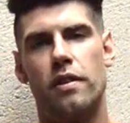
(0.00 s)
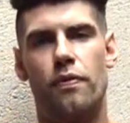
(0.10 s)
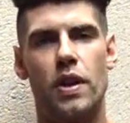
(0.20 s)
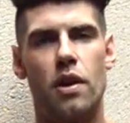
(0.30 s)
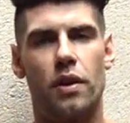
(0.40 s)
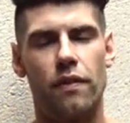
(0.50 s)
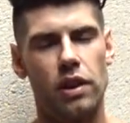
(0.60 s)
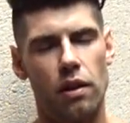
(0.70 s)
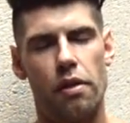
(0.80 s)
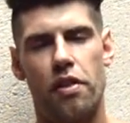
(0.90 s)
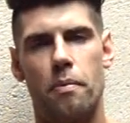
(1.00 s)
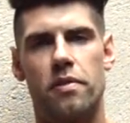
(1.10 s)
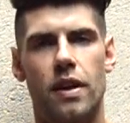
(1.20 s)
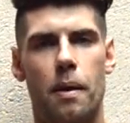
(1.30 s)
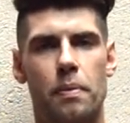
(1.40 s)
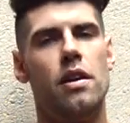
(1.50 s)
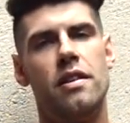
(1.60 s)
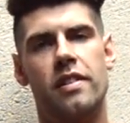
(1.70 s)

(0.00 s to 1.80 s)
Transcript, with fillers: this video, give a little thumbs up.